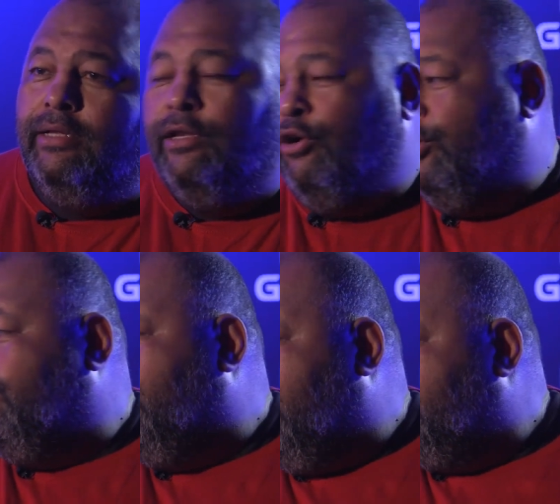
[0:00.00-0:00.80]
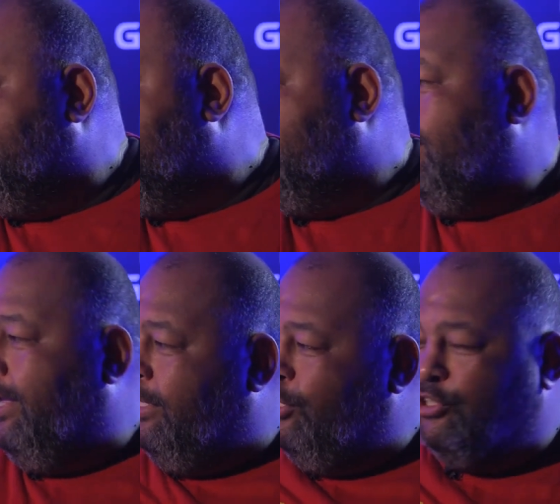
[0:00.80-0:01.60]
than all the other
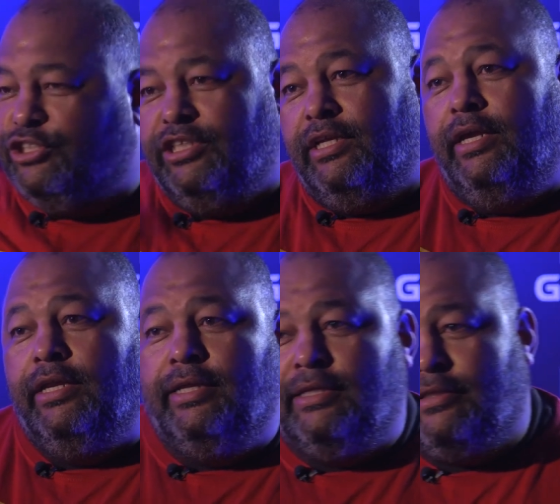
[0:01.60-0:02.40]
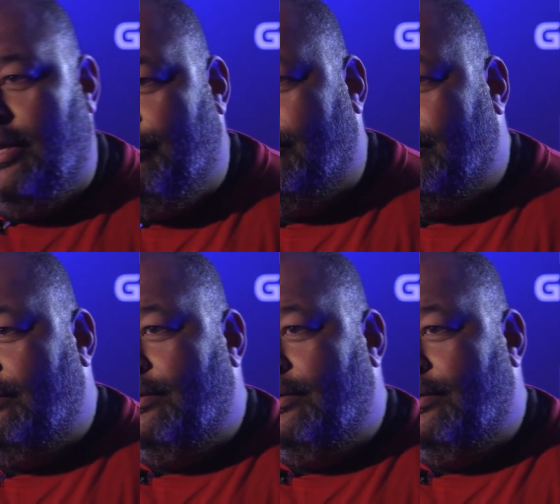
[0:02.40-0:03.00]
idiots sitting here at the table.